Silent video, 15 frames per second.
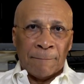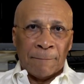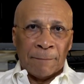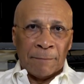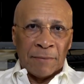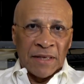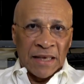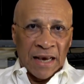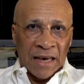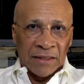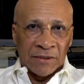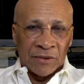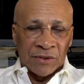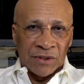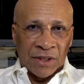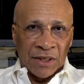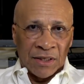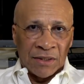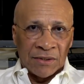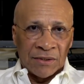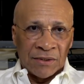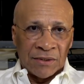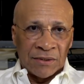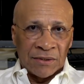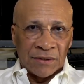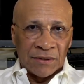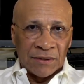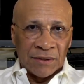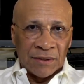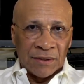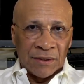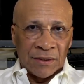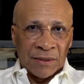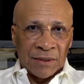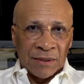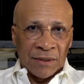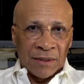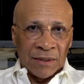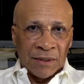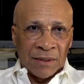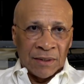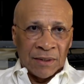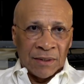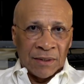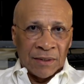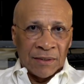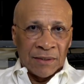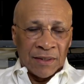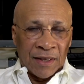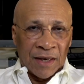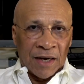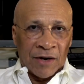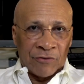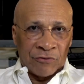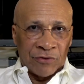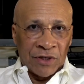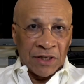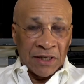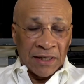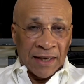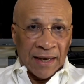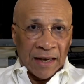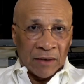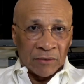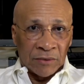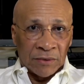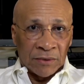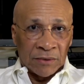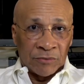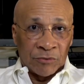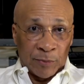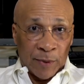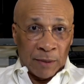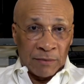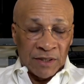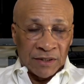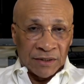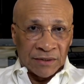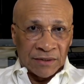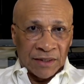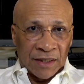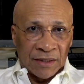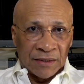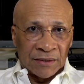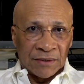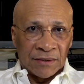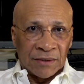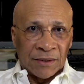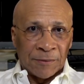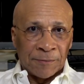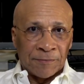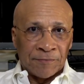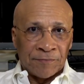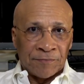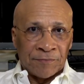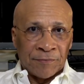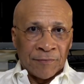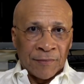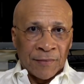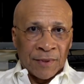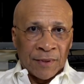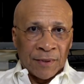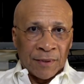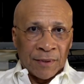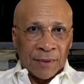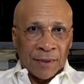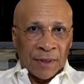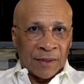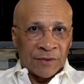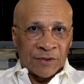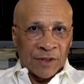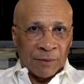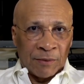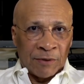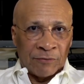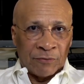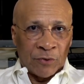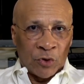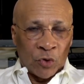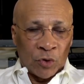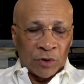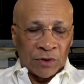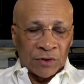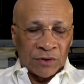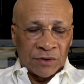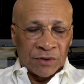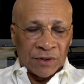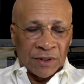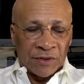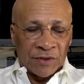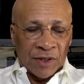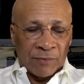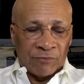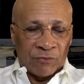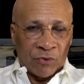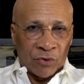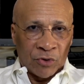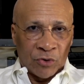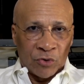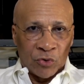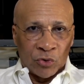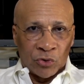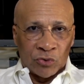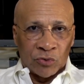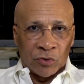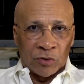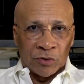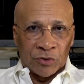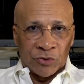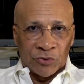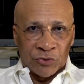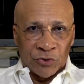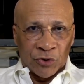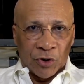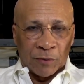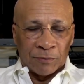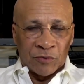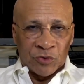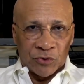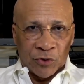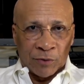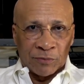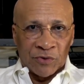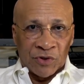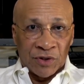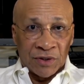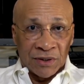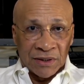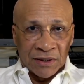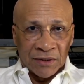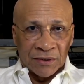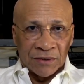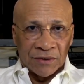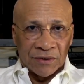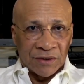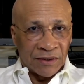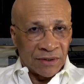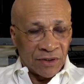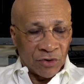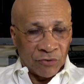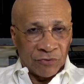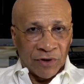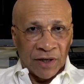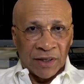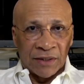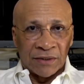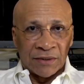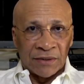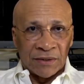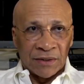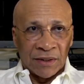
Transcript: behind the scenes, they are freaking out. Republicans, that is. Except, if you notice, except for the usual Trump cheerleaders, sycophants,